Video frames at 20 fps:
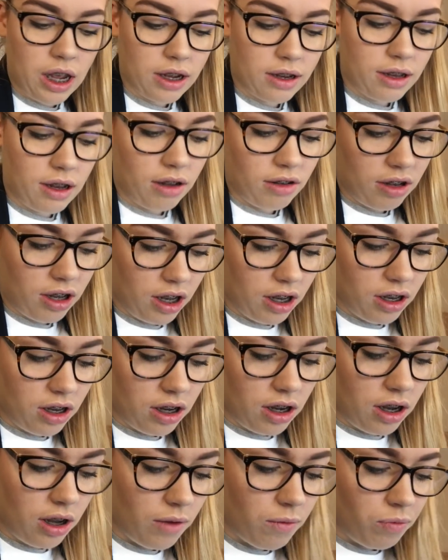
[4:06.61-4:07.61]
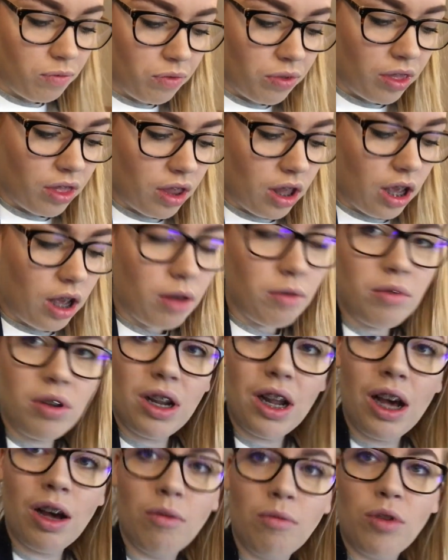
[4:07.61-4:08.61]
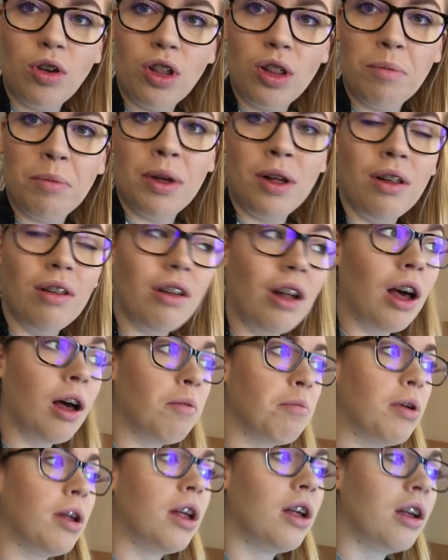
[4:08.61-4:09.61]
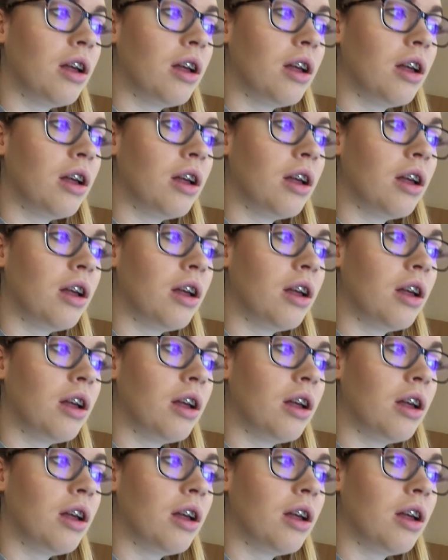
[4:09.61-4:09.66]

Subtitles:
Excel Centre to help do the build up.